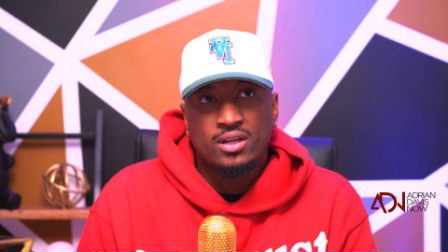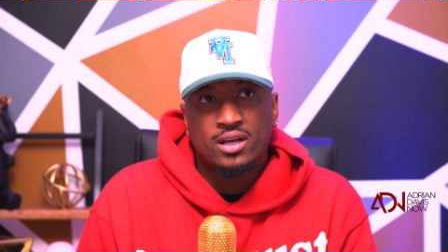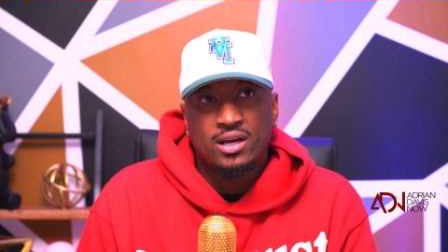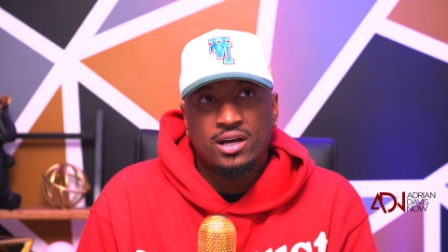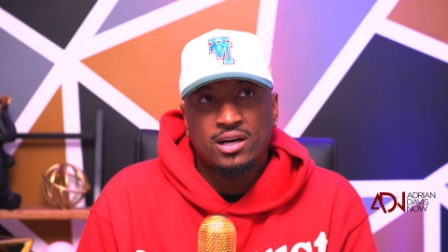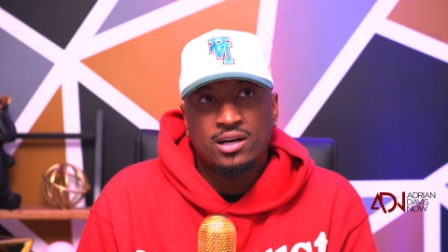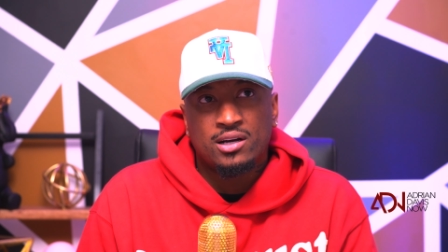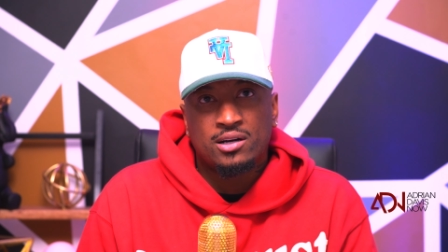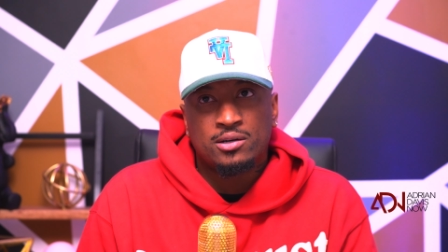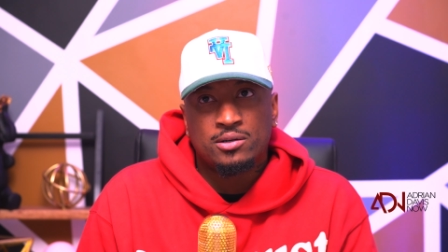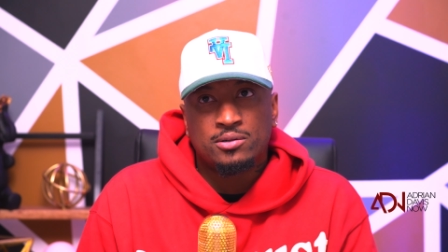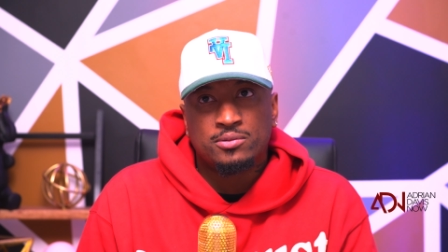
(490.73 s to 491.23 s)

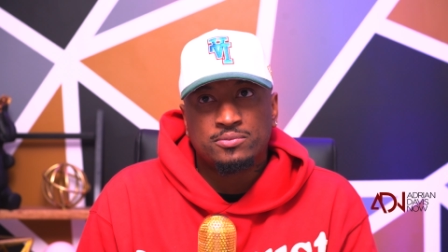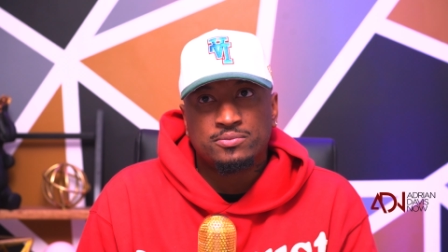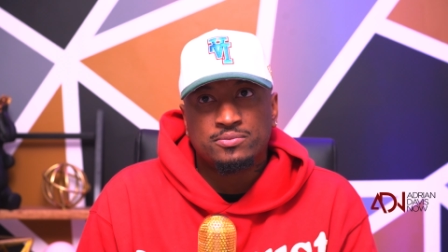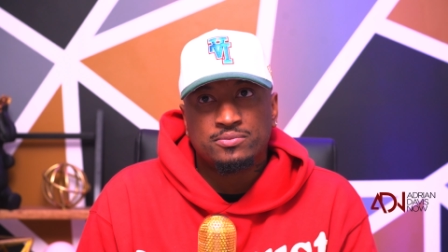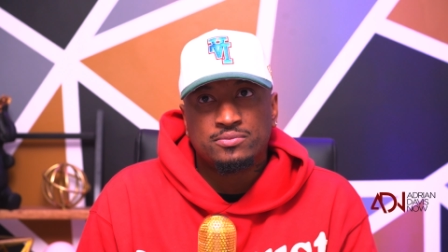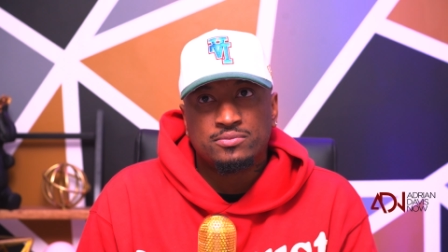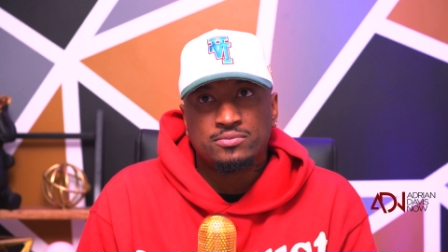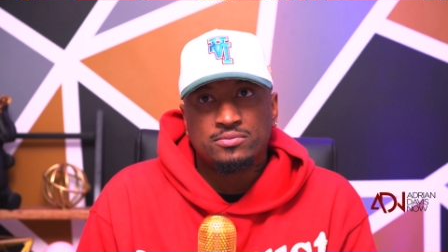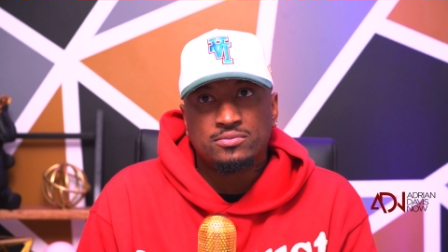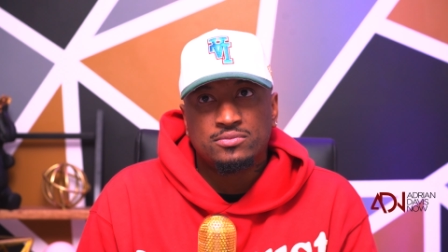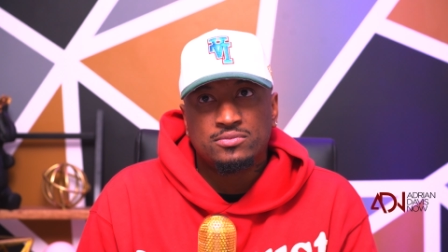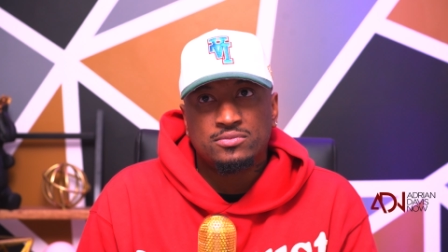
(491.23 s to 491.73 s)

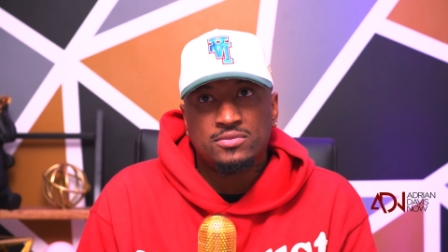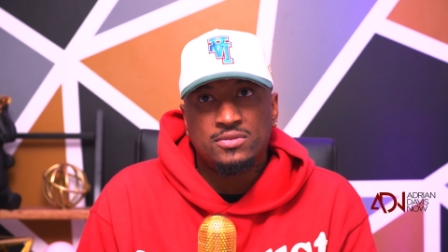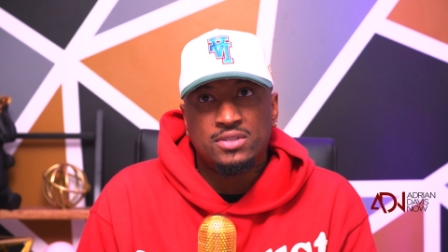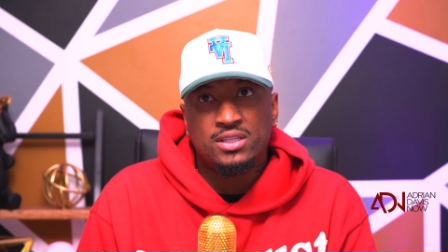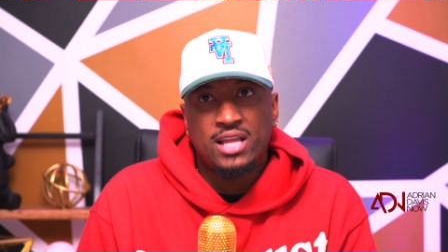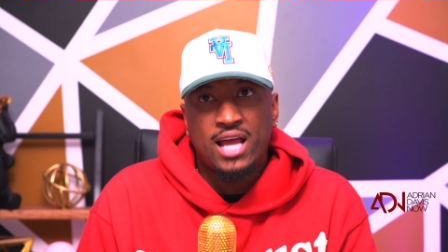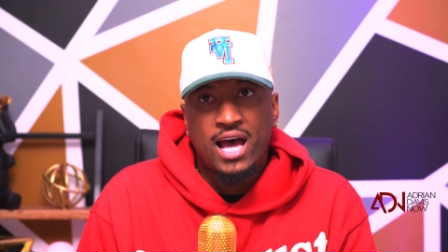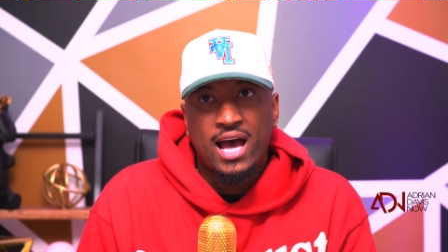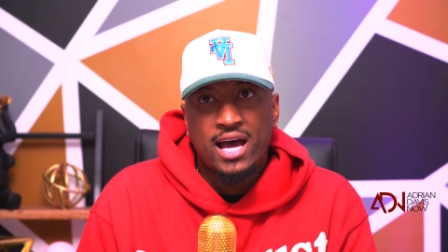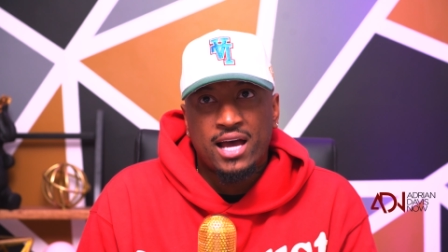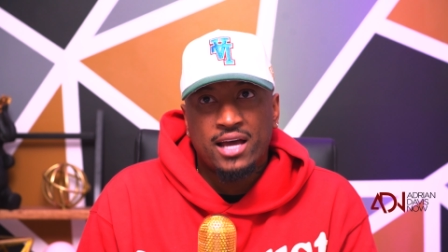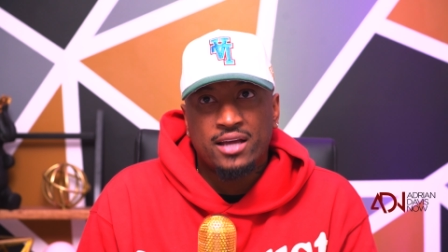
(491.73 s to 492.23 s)
um,
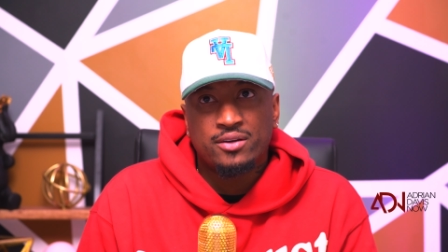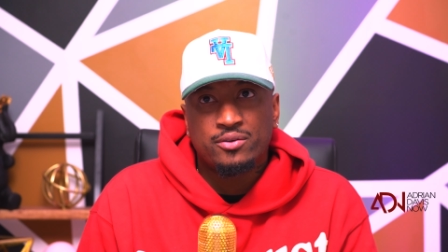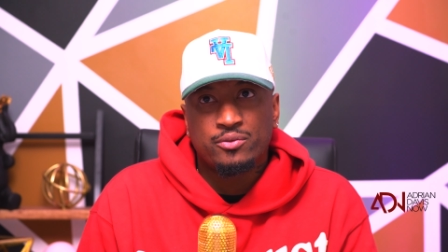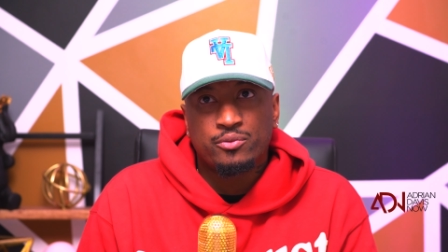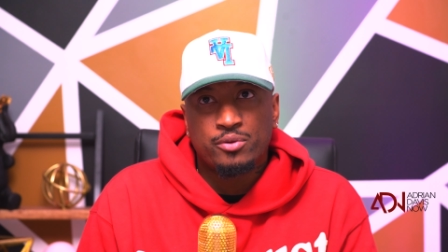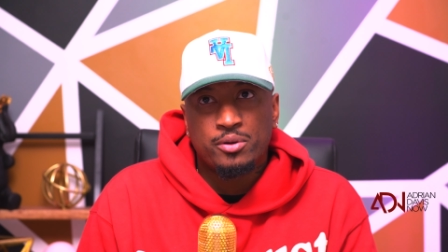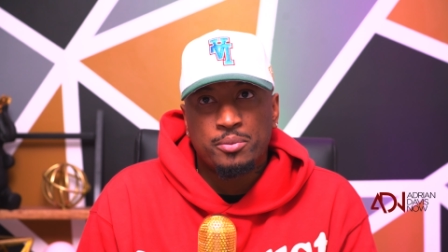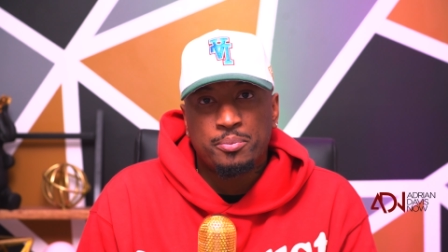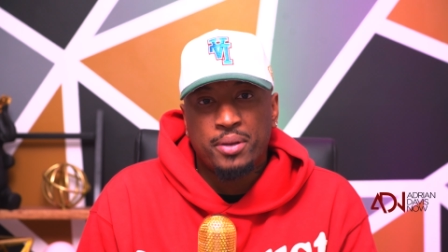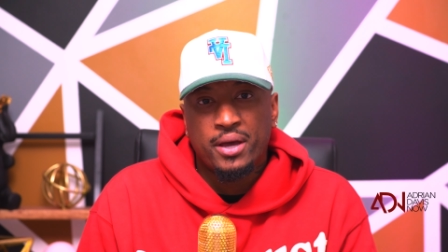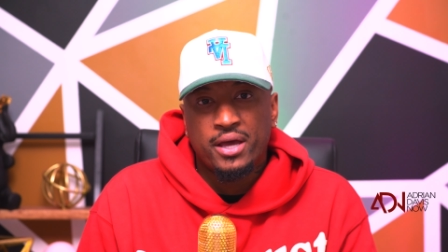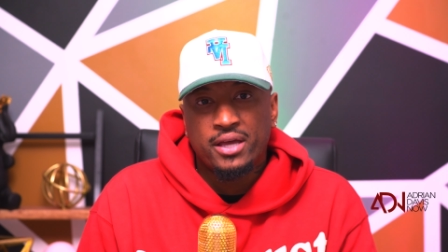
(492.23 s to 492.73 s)
not
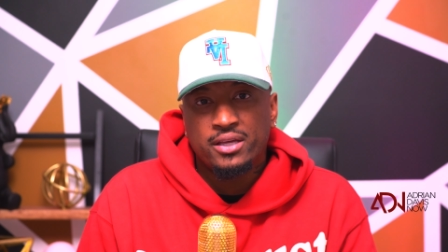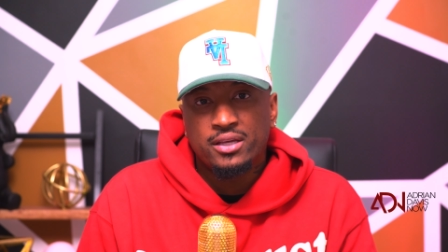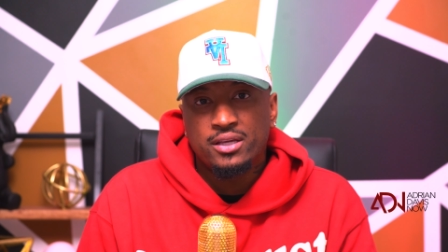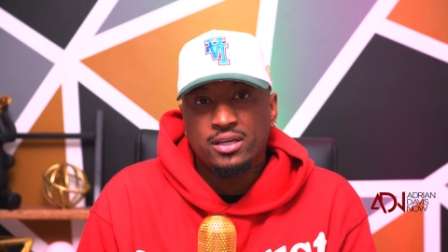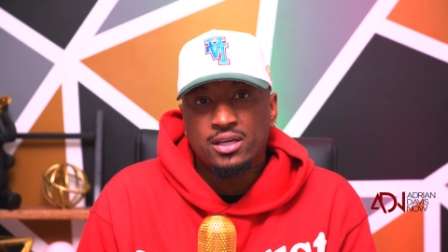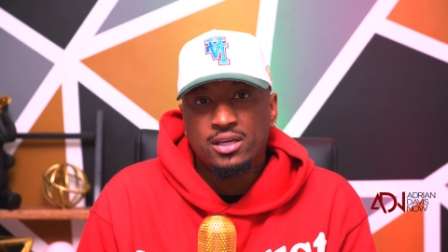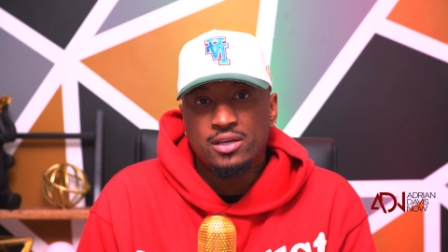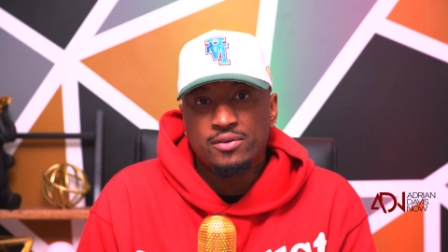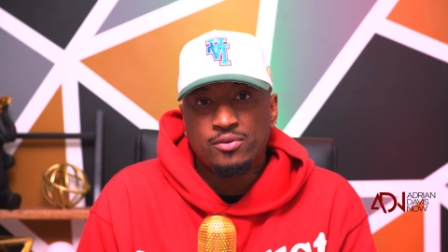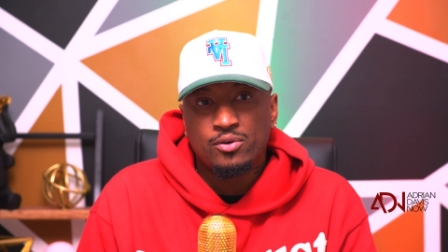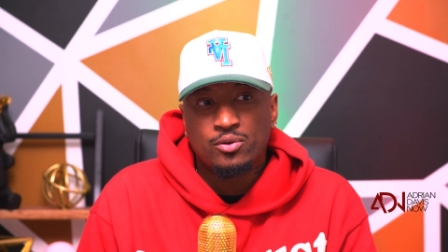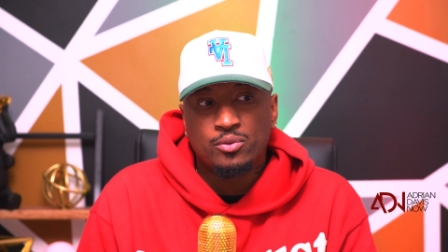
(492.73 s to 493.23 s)
repay
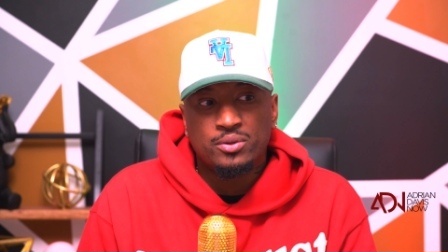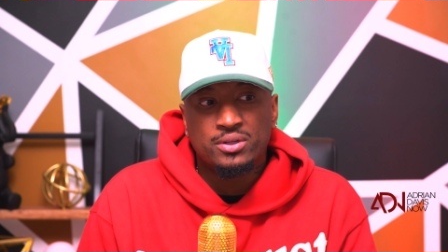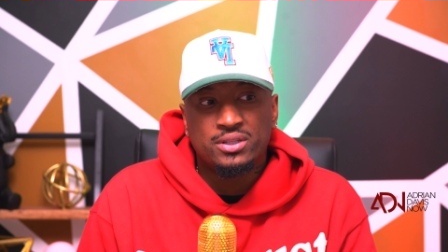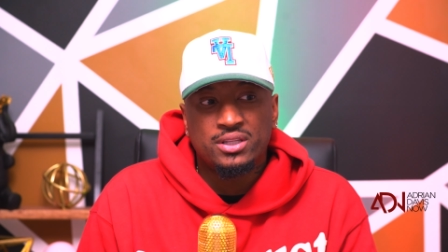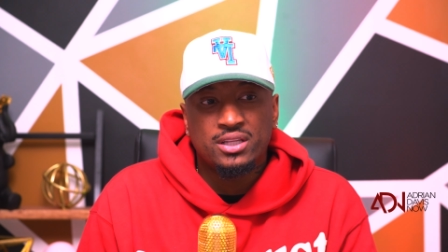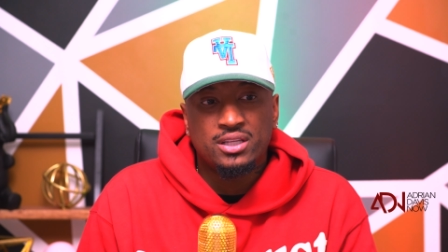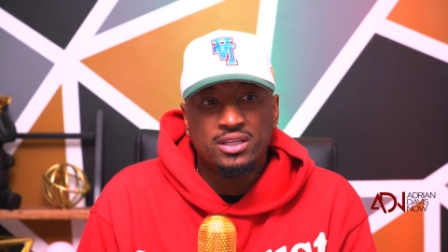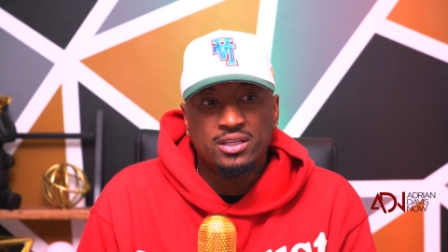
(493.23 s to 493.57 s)
evil with